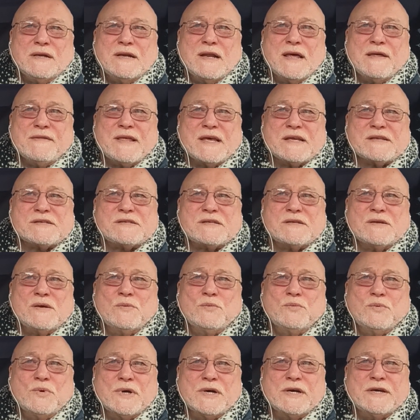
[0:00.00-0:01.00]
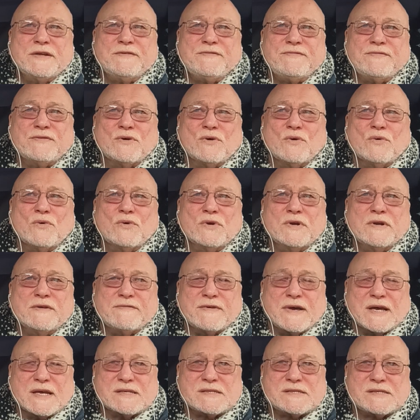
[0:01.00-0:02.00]
Now that's a word for all
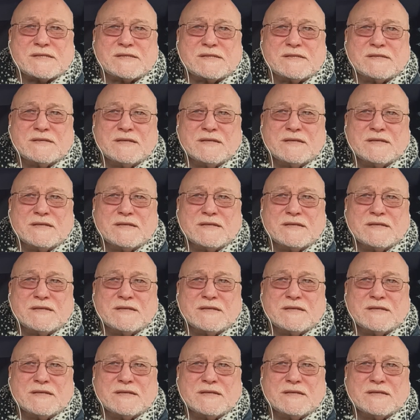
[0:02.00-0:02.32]
of us.